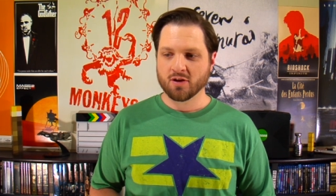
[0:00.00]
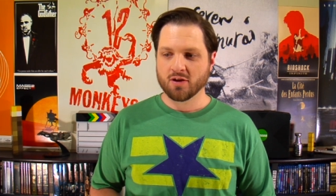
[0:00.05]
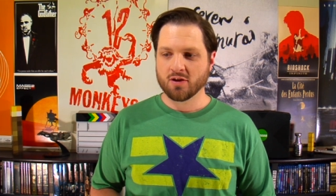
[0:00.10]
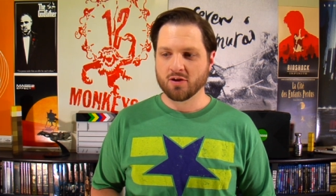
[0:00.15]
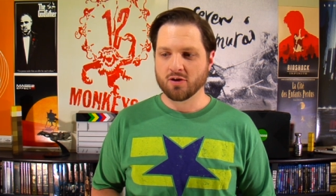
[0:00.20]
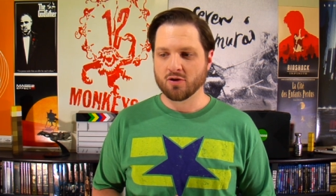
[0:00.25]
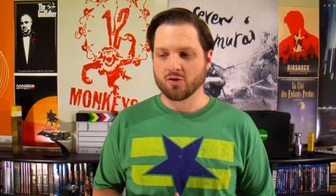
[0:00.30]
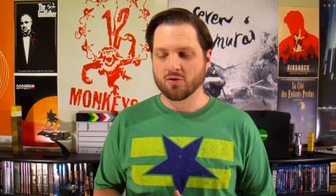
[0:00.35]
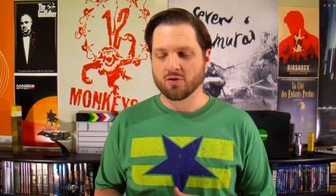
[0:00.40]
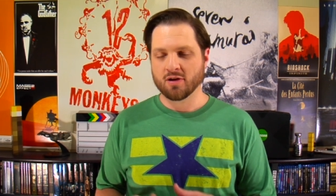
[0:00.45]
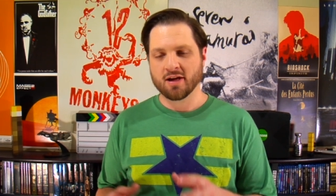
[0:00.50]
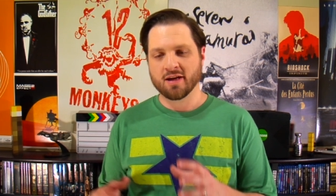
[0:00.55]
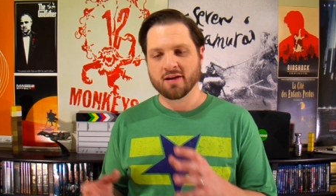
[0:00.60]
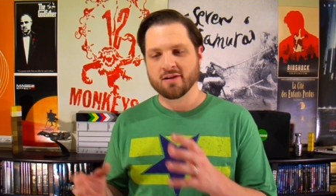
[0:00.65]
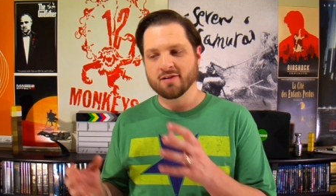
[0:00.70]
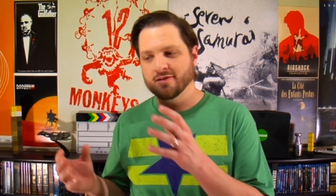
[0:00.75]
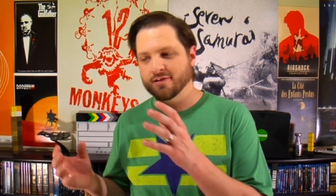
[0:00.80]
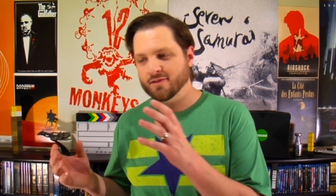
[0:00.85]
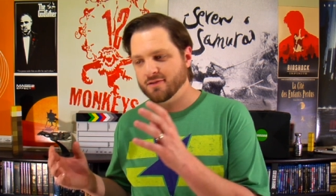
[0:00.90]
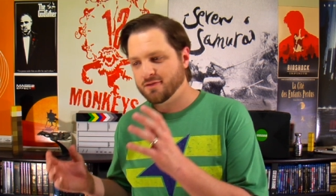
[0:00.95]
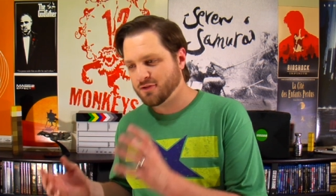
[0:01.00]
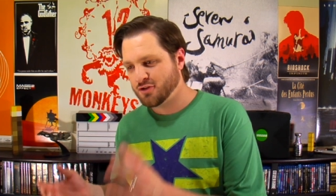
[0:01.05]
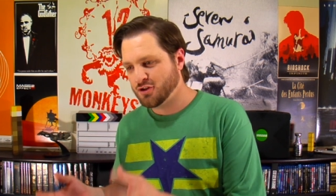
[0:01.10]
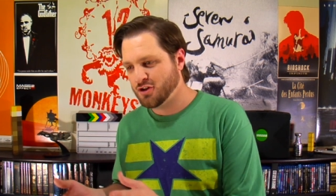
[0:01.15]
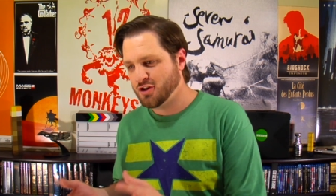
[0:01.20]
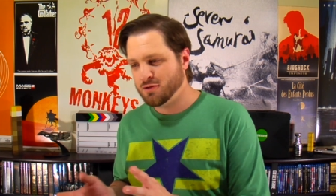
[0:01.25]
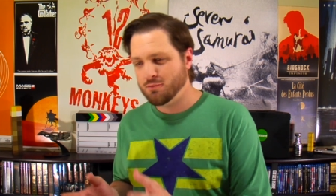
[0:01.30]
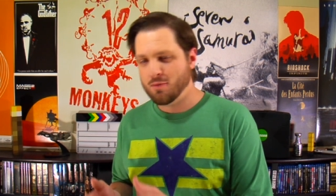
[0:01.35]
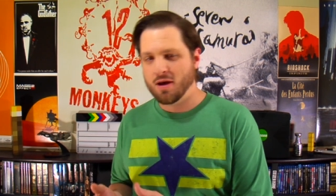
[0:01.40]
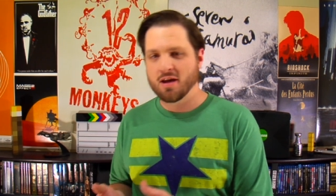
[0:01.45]
And
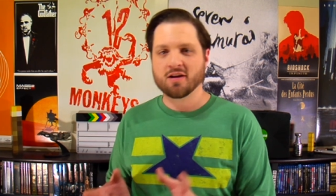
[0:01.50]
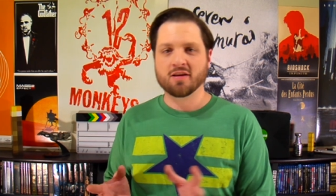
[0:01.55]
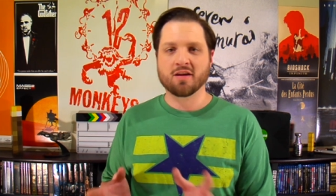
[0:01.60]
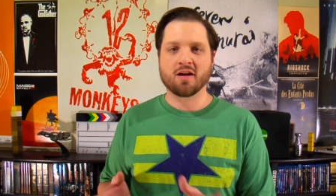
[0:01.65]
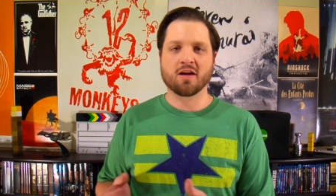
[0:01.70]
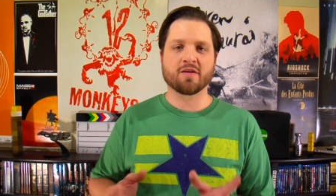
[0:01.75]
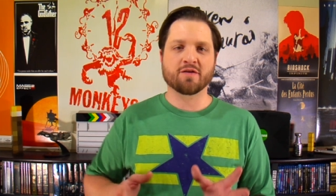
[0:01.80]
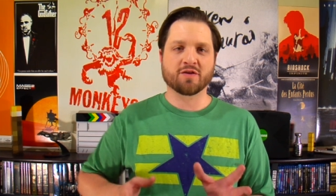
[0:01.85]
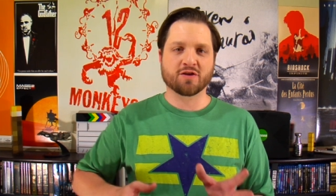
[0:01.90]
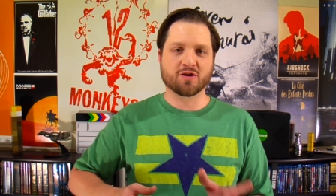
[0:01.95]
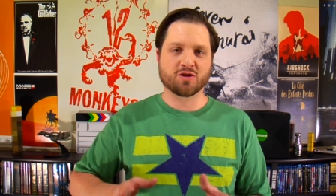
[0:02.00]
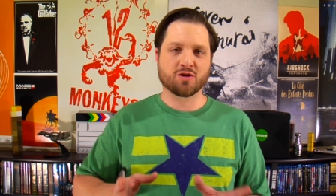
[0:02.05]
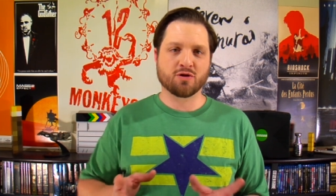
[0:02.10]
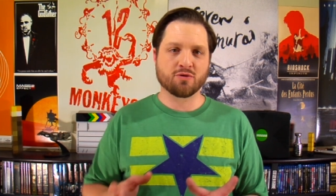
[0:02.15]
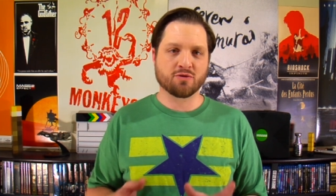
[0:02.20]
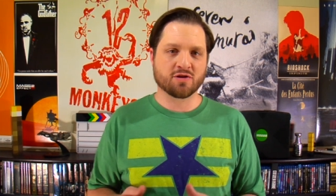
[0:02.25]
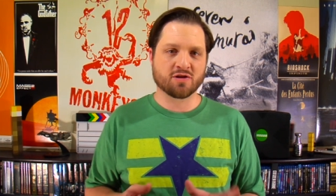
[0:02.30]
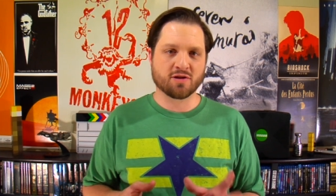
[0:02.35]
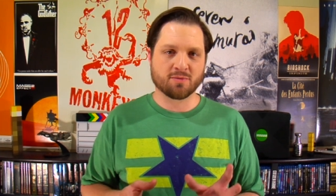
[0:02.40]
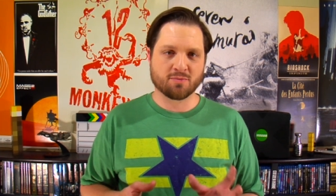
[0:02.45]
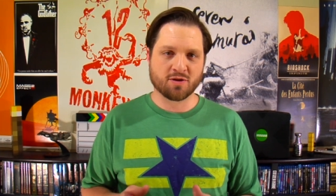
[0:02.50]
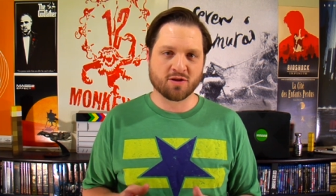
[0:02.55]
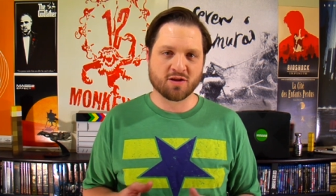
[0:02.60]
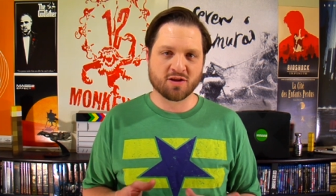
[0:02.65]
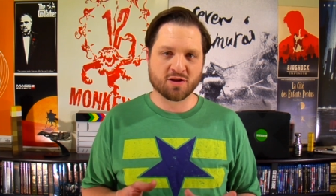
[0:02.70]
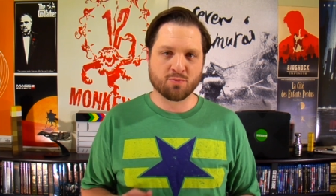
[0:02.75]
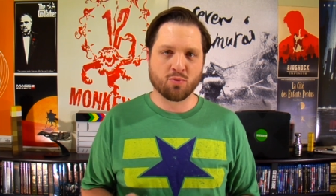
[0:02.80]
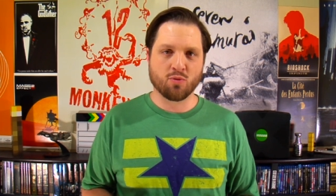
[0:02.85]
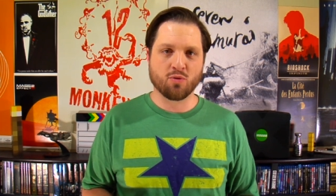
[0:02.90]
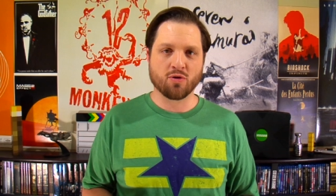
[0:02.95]
she's made a lot of excuses up to
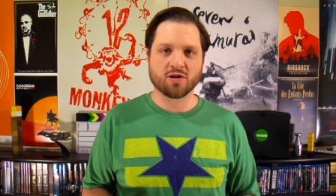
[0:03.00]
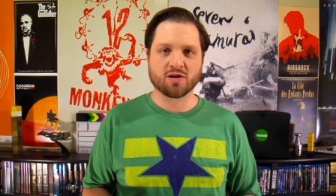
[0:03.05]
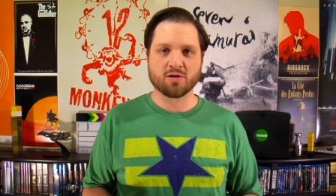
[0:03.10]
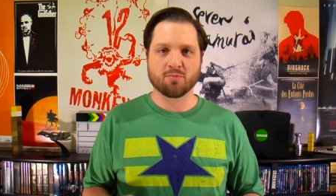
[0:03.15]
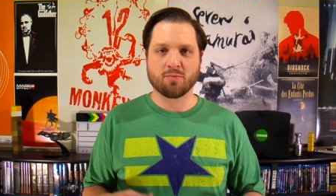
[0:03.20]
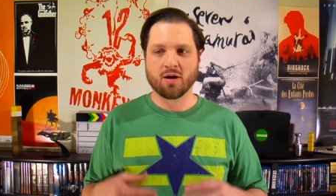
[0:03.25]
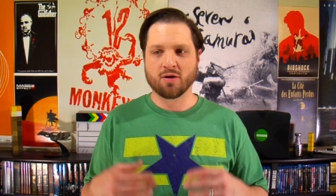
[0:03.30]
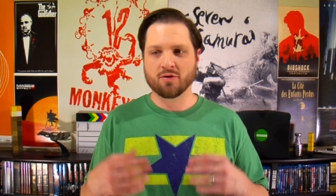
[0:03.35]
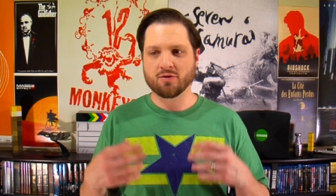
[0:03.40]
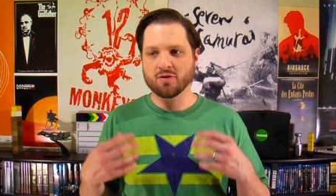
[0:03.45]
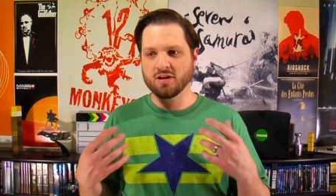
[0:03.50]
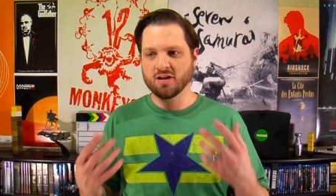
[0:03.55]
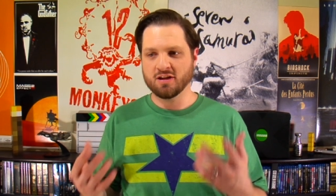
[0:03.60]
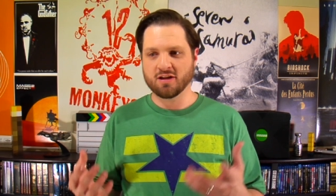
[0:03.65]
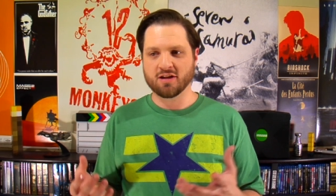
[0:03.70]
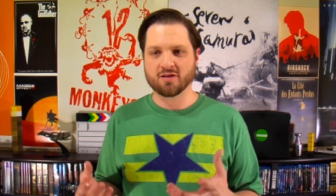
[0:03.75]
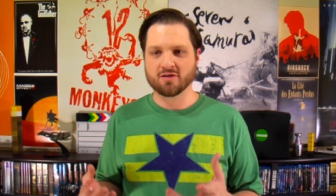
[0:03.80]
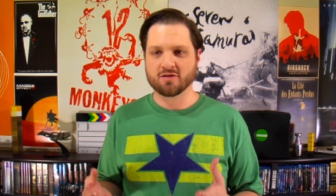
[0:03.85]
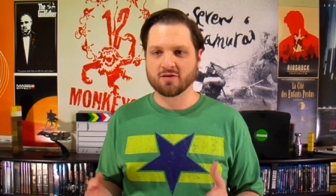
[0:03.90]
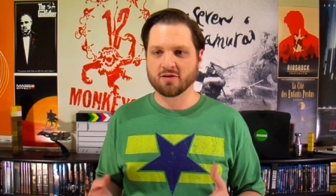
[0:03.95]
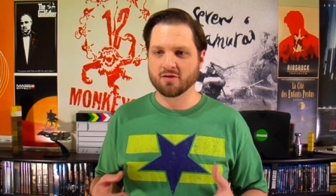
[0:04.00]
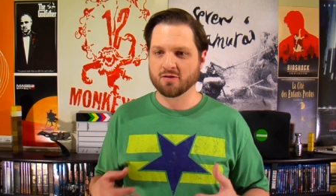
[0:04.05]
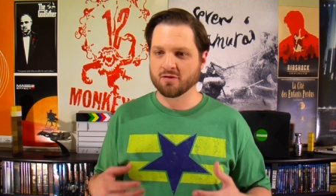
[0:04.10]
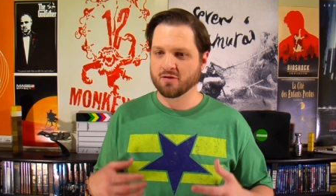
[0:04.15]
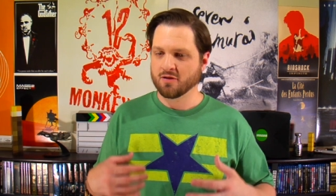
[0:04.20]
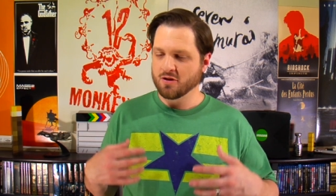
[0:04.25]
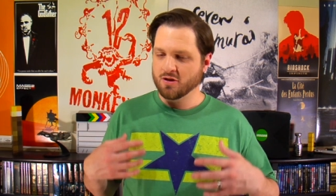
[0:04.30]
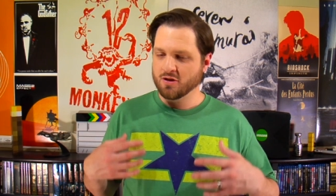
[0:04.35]
this point about needing to,